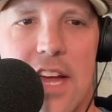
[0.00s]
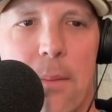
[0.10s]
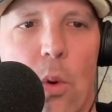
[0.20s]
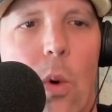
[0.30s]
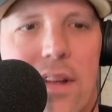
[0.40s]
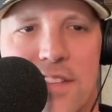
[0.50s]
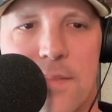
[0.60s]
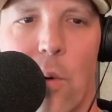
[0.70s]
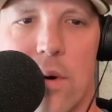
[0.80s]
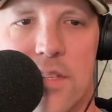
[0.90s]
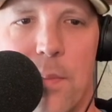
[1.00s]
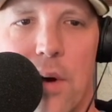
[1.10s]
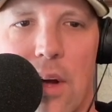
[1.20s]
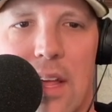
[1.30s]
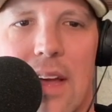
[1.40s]
number one sports
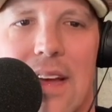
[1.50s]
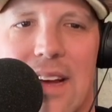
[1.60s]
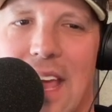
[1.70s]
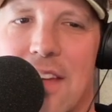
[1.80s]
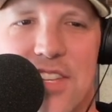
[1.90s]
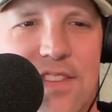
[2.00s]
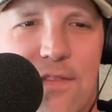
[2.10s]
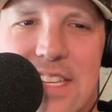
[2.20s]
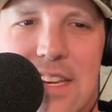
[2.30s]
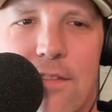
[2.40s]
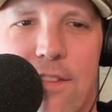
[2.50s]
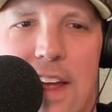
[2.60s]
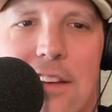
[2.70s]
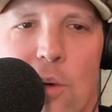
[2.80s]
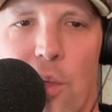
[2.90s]
book. Again, just visit
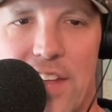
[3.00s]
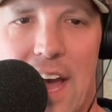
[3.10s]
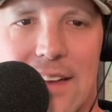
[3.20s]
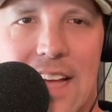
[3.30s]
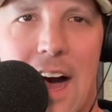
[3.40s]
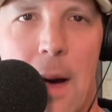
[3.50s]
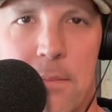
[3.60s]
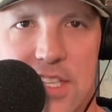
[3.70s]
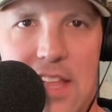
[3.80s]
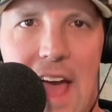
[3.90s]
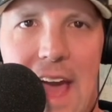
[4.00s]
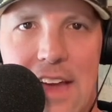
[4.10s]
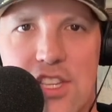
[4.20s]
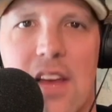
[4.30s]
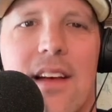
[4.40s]

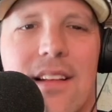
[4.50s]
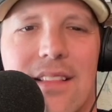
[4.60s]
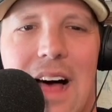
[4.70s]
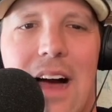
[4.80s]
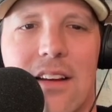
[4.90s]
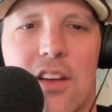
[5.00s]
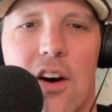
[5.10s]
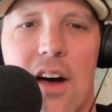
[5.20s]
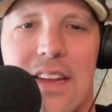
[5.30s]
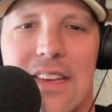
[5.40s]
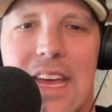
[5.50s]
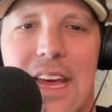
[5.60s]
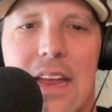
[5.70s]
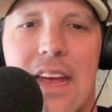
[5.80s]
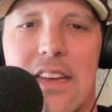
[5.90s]
FanDuel.com/LockedOn and
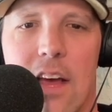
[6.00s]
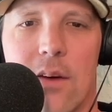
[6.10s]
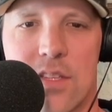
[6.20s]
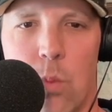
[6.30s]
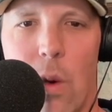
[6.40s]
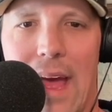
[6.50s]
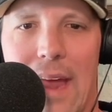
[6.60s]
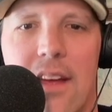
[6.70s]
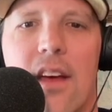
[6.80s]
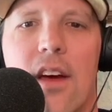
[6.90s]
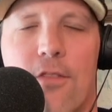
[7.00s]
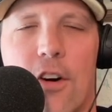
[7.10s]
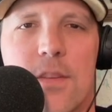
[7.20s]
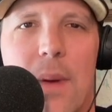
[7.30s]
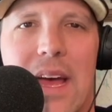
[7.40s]
get a no sweat
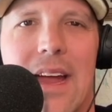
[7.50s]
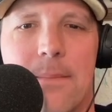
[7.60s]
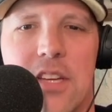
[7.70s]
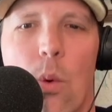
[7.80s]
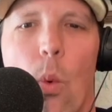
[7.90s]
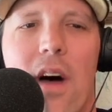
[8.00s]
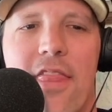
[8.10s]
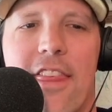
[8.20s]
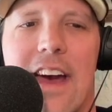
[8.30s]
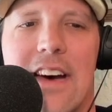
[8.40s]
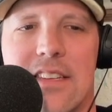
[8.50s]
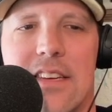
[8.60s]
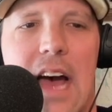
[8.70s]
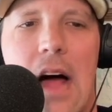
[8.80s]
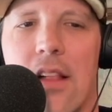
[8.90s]
first bet up to
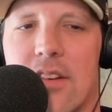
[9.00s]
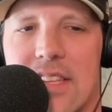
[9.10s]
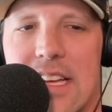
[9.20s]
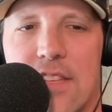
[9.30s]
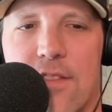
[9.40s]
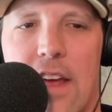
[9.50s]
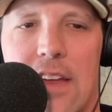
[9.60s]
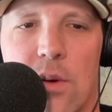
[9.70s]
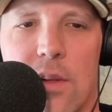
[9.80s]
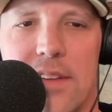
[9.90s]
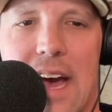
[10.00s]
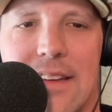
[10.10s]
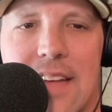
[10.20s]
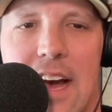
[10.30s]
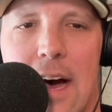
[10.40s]
$1,000. That's
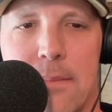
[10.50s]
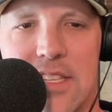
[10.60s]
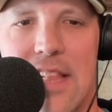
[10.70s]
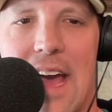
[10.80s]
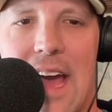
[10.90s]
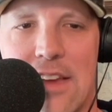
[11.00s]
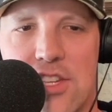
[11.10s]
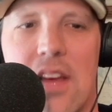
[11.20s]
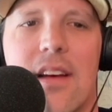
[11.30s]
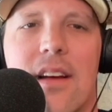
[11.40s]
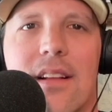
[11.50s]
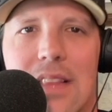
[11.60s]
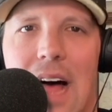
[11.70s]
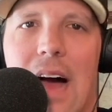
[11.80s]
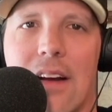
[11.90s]

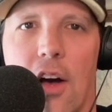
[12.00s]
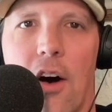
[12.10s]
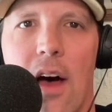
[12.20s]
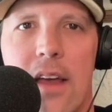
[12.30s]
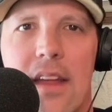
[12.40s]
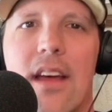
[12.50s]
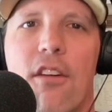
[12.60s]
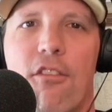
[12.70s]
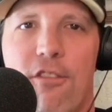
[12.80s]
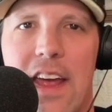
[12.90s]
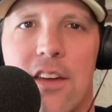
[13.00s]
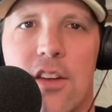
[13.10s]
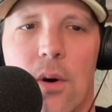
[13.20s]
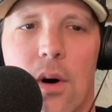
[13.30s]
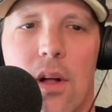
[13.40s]
FanDuel.com/LockedOn.
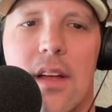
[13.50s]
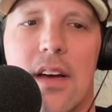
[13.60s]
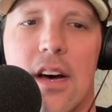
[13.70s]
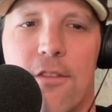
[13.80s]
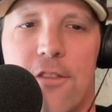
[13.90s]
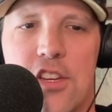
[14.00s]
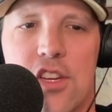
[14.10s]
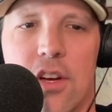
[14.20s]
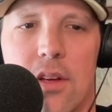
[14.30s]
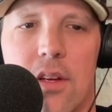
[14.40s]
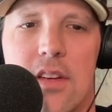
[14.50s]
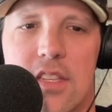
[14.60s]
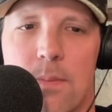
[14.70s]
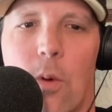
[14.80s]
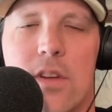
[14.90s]
FanDuel, official
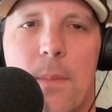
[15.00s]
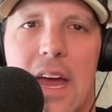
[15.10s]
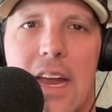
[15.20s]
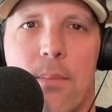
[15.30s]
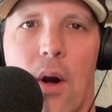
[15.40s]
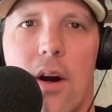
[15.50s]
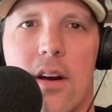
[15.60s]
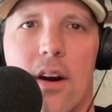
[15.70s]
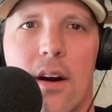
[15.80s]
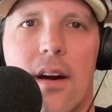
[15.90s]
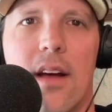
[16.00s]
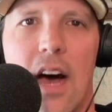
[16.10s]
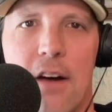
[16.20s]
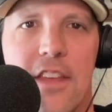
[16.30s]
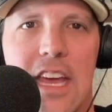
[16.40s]
sports betting partner
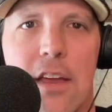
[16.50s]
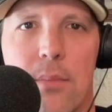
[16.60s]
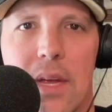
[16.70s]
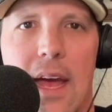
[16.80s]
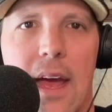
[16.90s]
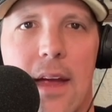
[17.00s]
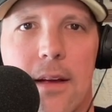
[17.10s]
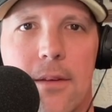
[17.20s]
of the NBA.